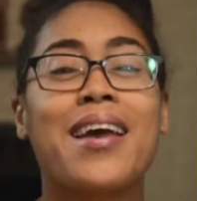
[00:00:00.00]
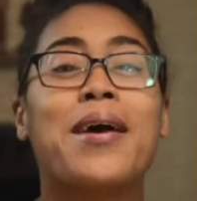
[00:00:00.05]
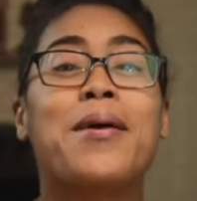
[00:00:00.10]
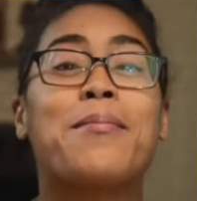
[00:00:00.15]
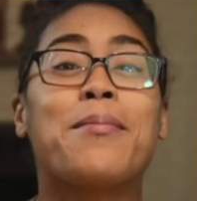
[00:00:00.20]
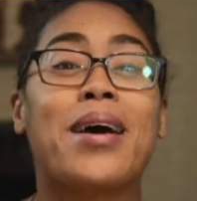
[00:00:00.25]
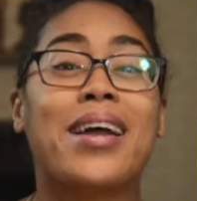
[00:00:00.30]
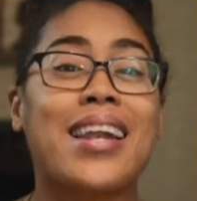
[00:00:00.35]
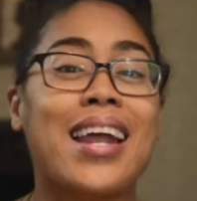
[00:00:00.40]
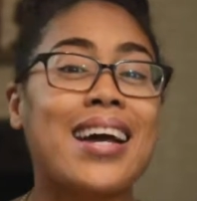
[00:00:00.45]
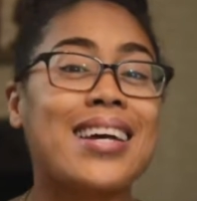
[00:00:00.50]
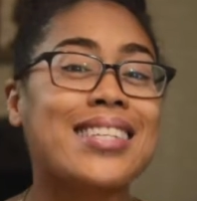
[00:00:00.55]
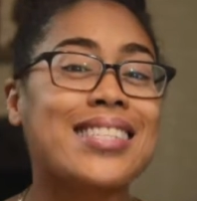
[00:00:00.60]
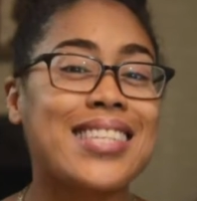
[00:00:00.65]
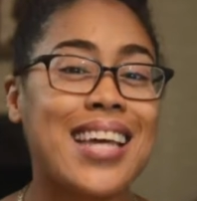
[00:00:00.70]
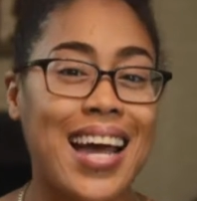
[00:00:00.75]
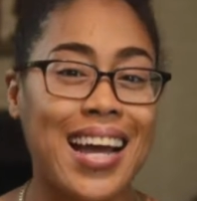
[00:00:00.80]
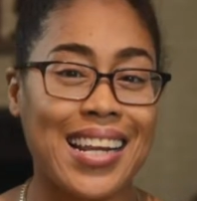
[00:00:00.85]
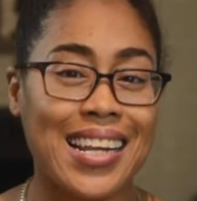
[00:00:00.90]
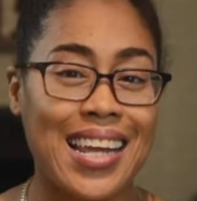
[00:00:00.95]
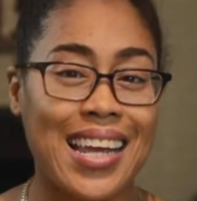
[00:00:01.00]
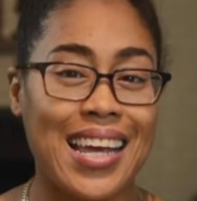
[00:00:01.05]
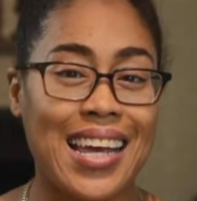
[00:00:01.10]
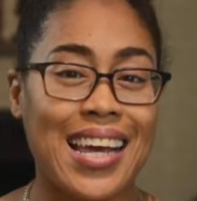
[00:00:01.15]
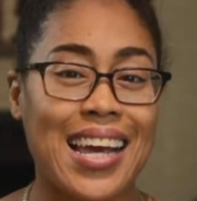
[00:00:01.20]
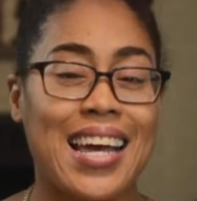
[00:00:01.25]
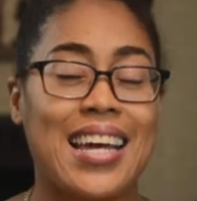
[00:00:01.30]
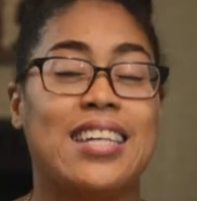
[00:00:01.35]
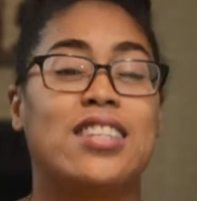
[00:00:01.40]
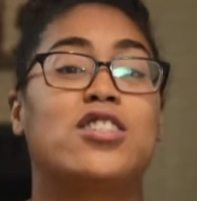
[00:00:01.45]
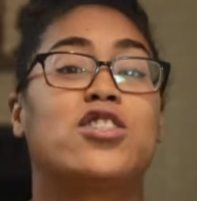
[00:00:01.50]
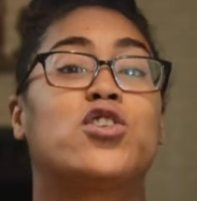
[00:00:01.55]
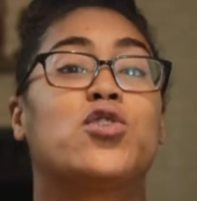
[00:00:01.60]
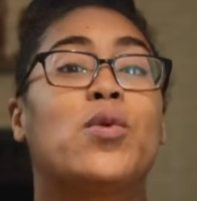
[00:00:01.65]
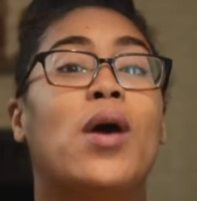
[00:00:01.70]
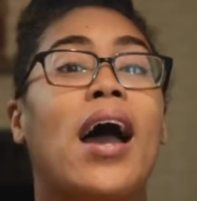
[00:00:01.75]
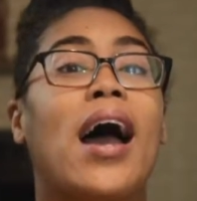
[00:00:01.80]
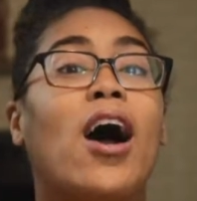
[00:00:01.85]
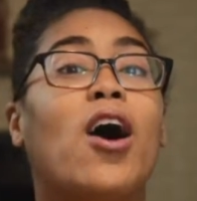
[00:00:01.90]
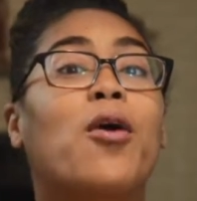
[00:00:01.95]
My next technique is to
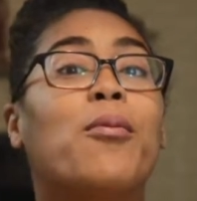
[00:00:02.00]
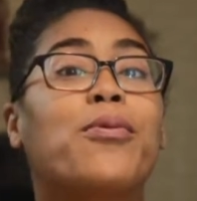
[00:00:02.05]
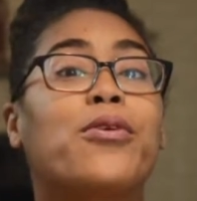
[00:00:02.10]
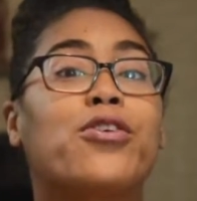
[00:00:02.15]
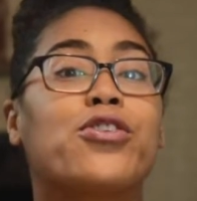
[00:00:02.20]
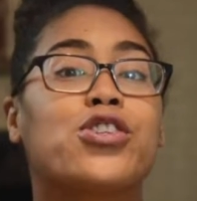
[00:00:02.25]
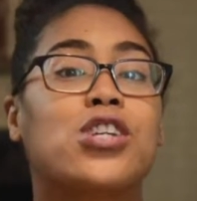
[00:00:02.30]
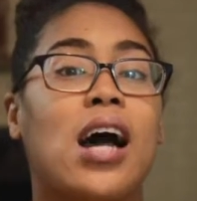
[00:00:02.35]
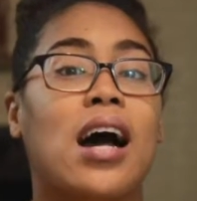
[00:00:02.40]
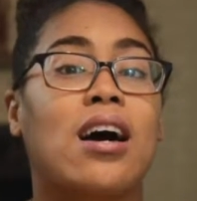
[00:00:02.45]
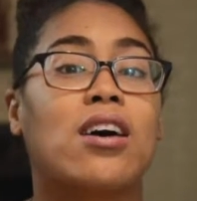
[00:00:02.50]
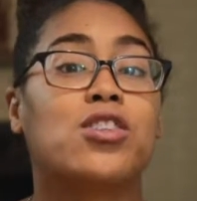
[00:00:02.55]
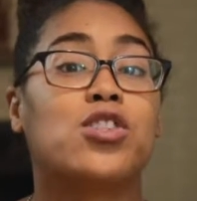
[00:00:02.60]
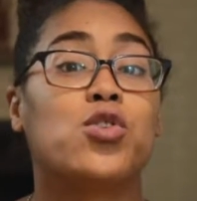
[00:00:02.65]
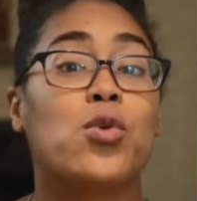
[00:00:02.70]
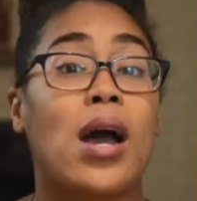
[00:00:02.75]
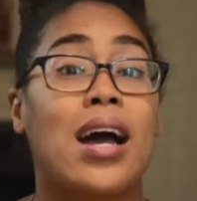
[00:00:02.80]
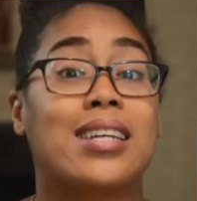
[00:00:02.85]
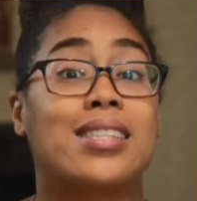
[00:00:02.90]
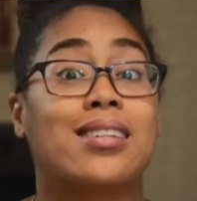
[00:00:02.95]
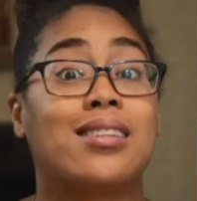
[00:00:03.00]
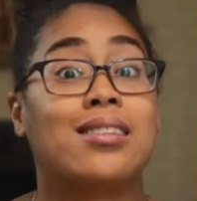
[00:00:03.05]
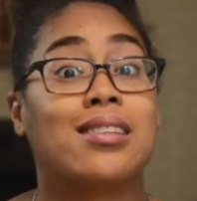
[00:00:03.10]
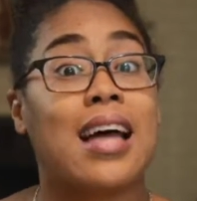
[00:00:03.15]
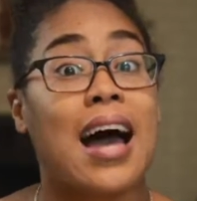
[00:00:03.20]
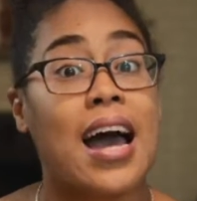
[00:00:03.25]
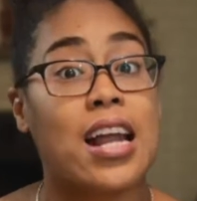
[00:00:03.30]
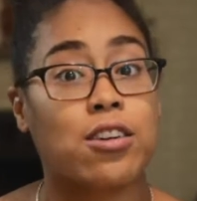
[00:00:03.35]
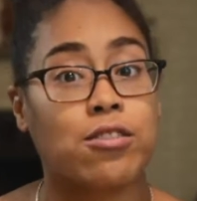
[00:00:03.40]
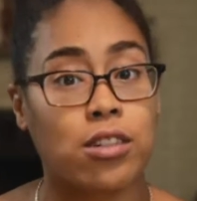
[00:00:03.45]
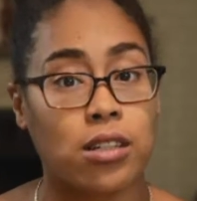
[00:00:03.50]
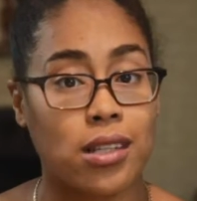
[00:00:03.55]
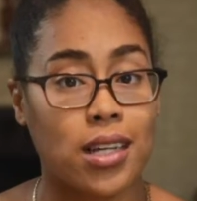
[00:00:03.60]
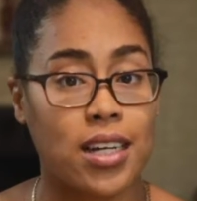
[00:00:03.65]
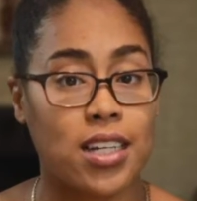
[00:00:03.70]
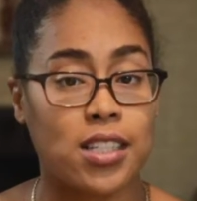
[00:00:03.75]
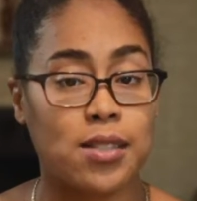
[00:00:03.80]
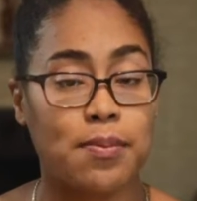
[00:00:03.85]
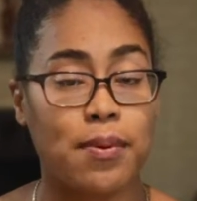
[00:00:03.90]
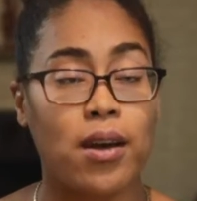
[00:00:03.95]
help your child who has a lateral lisp.